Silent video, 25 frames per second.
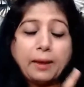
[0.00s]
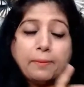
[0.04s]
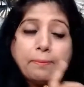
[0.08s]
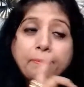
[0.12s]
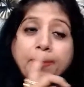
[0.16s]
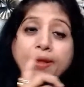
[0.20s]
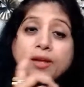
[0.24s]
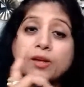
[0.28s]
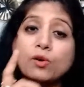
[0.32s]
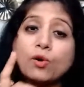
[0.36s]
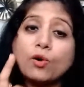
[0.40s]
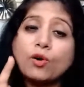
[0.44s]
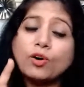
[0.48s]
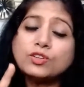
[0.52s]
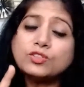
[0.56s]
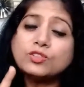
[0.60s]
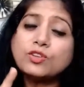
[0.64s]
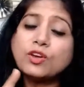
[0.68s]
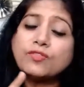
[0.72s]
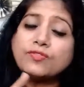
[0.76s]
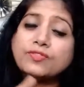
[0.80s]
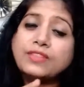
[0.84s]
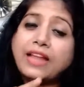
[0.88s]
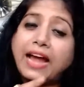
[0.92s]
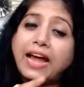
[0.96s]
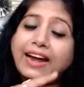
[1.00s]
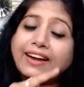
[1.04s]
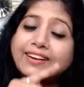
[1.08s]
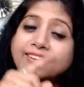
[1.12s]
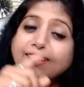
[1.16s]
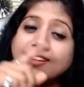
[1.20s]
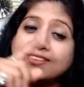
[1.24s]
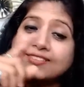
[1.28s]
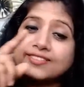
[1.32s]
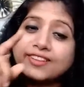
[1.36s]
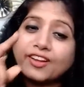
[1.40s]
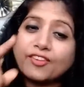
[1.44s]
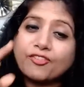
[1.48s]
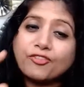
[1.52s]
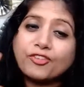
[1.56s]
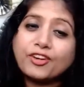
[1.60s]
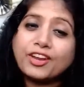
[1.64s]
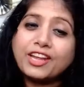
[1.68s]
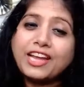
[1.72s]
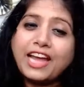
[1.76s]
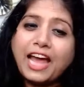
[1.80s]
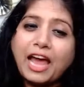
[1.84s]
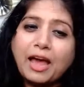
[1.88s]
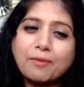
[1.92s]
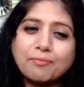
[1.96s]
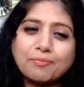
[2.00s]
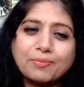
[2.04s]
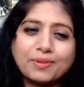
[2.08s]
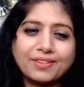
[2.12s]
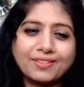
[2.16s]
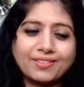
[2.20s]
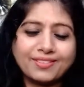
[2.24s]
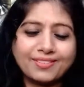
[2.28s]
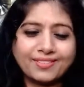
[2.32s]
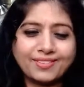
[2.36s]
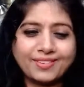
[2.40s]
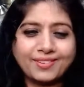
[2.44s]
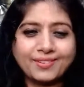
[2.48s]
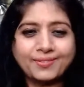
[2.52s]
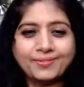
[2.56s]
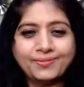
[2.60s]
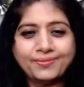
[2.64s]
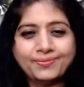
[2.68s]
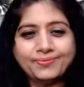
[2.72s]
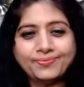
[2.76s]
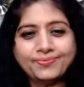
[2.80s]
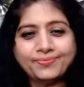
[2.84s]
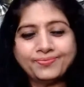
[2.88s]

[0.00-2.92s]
And because of that, the suffering happens.